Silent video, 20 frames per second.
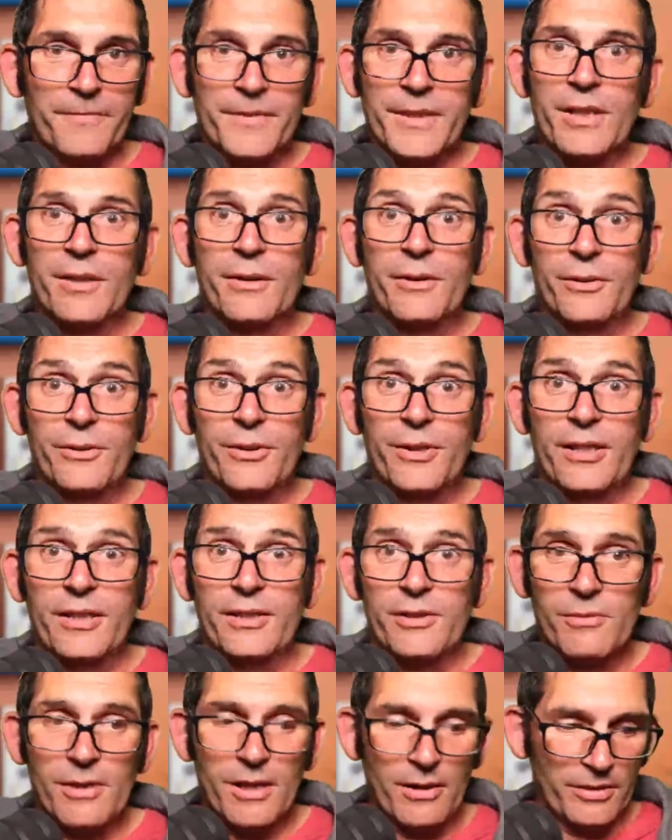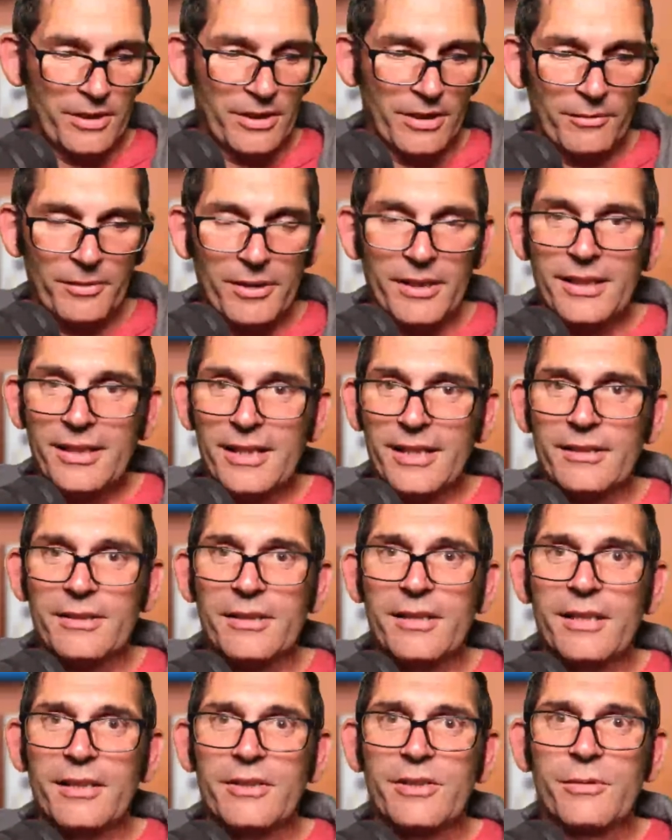The other thing as well, you know, when you get
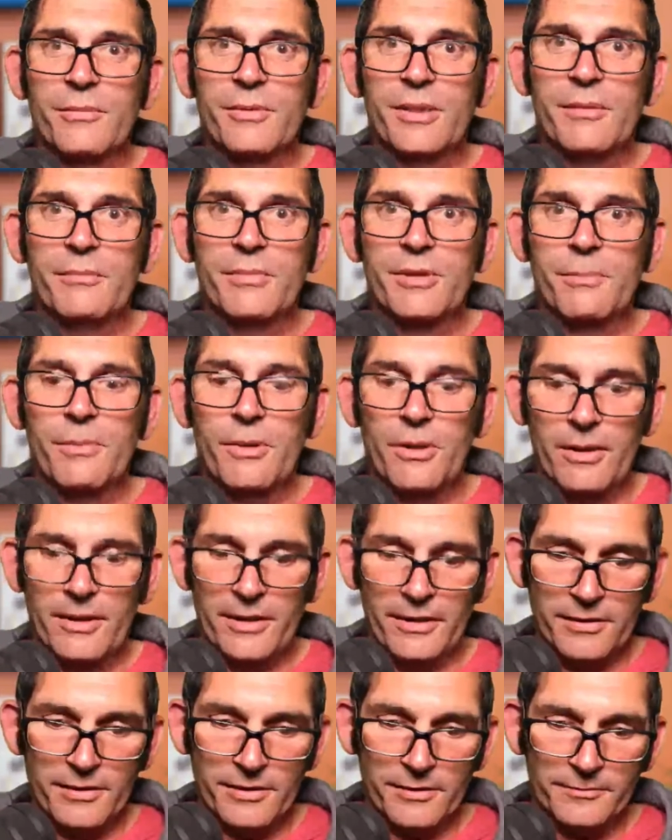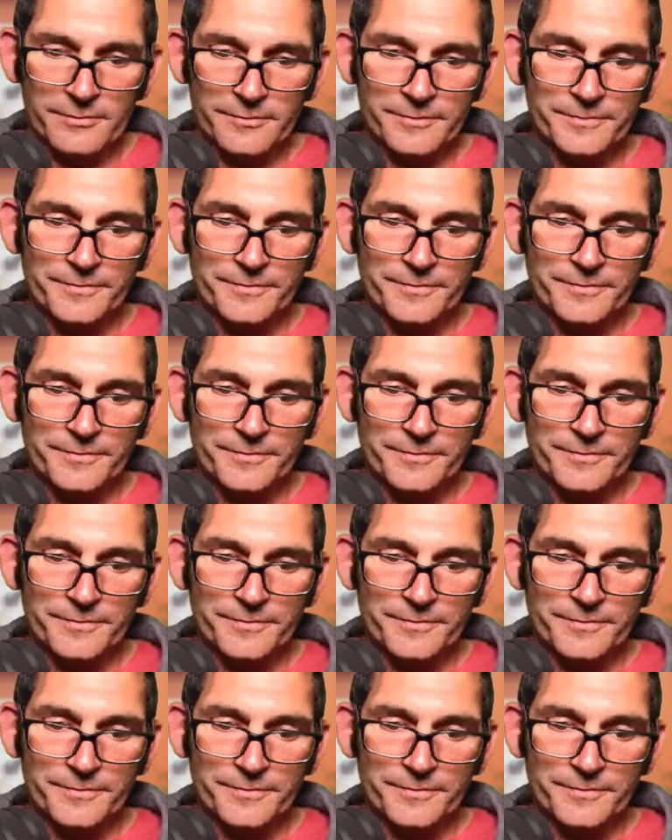to near some of them spiders